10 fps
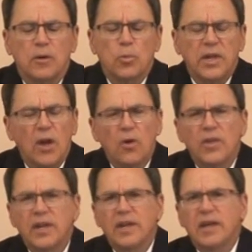we know
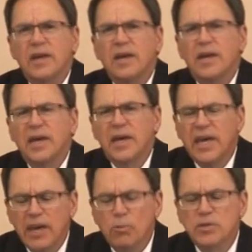that
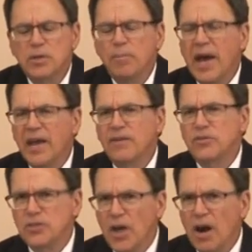he was a man of
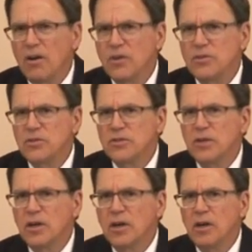sorrows,
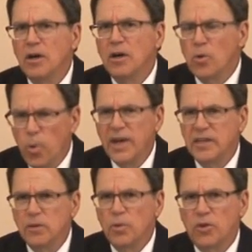
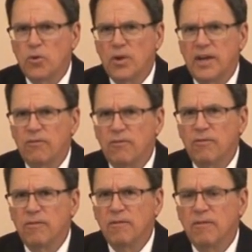acquainted with grief.
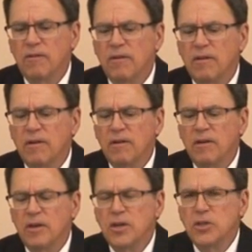
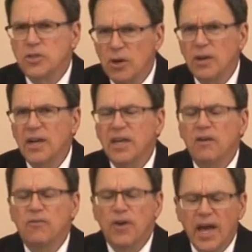Certainly,
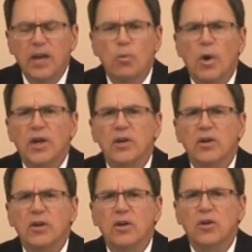if
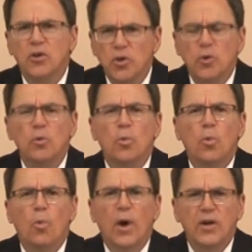anyone
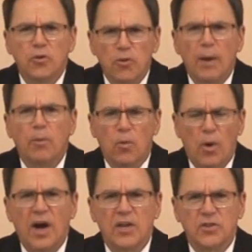knew what trouble
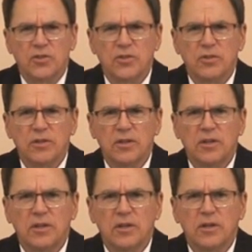was,
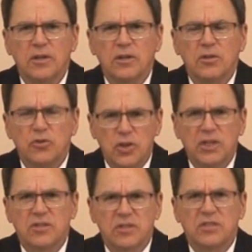
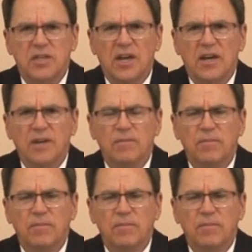Jesus did.